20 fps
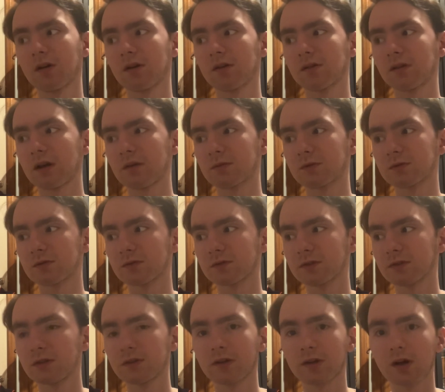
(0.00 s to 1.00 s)
That
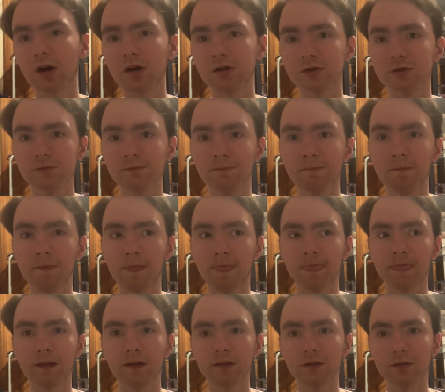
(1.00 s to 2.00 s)
resulted in the caution.
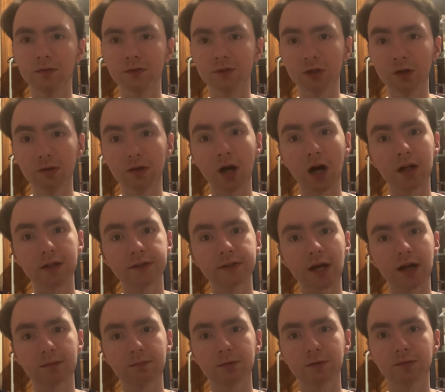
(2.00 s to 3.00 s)
There was no
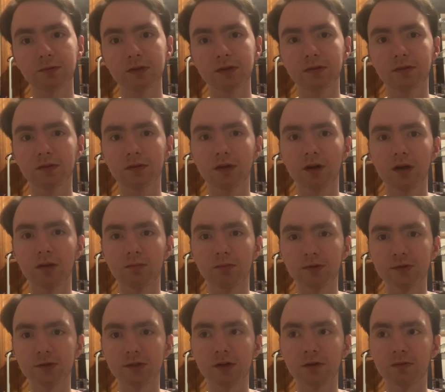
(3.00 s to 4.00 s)
contact between
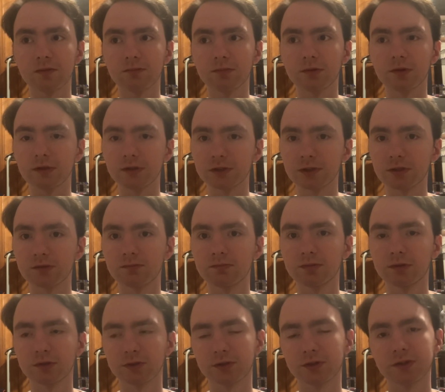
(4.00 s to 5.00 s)
Briscoe and Busch.
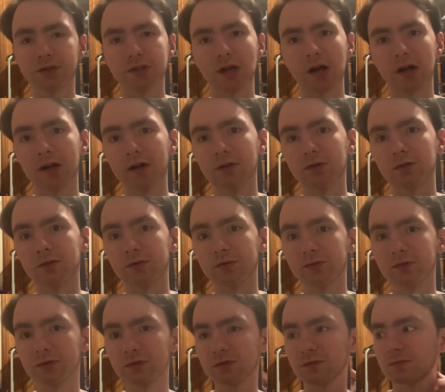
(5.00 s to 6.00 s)
Busch just got aero
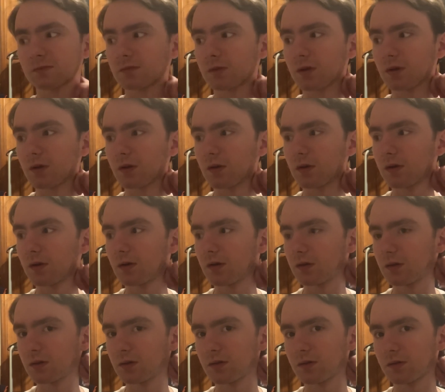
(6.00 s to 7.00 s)
loose,
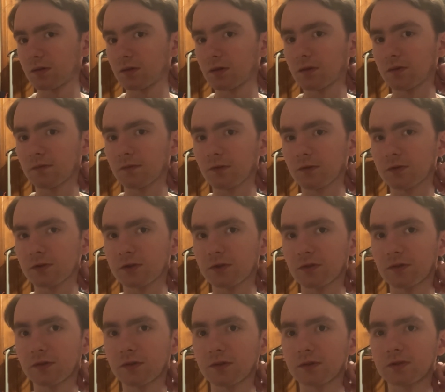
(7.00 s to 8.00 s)

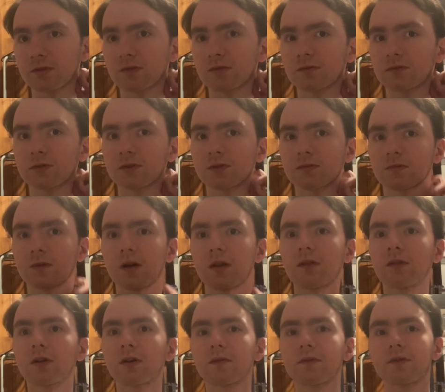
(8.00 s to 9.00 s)
unfortunately, so just rotten
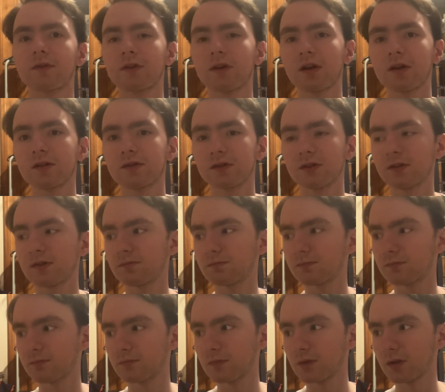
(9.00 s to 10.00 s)
luck for the 8 team.
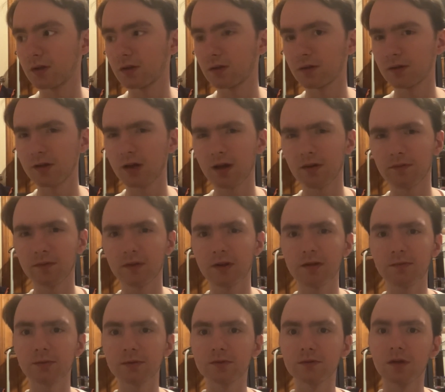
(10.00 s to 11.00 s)
They've
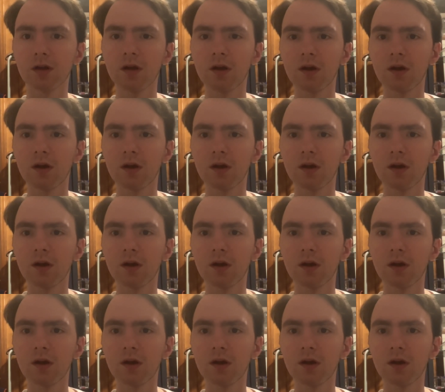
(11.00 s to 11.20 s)
been